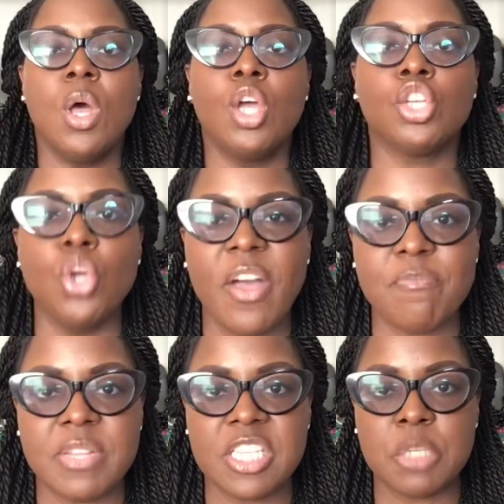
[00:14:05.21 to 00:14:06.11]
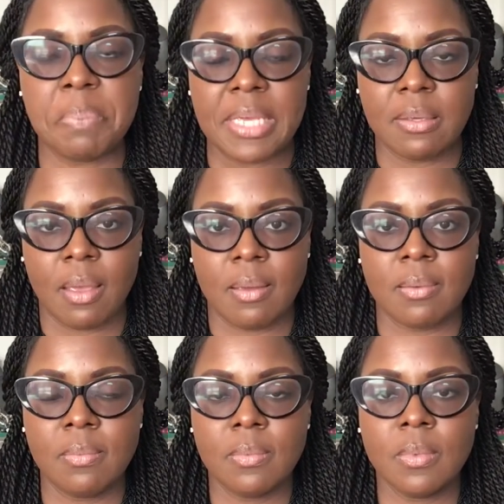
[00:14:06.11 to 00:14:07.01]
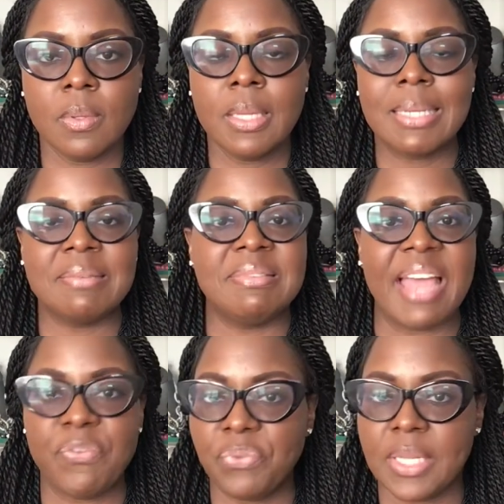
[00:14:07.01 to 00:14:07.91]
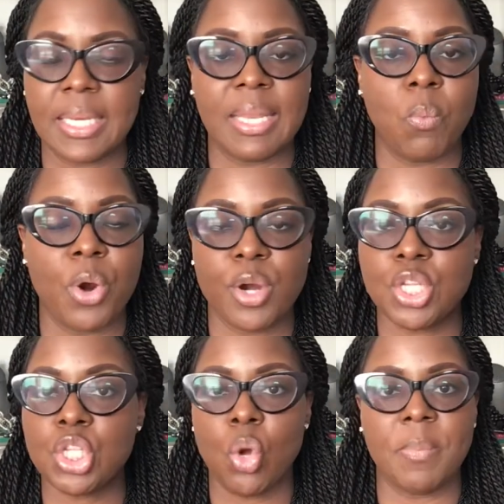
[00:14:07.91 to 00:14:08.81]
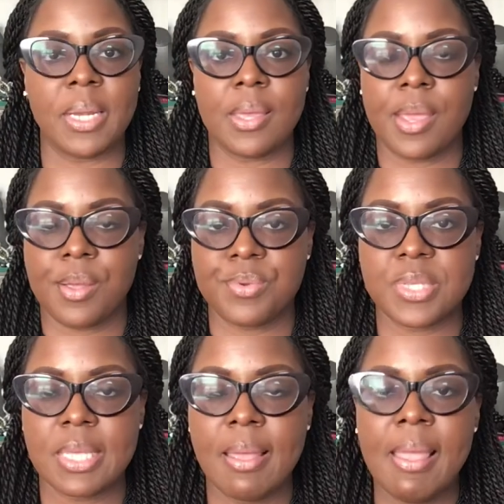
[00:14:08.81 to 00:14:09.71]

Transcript: You have been speaking deathly words so many years.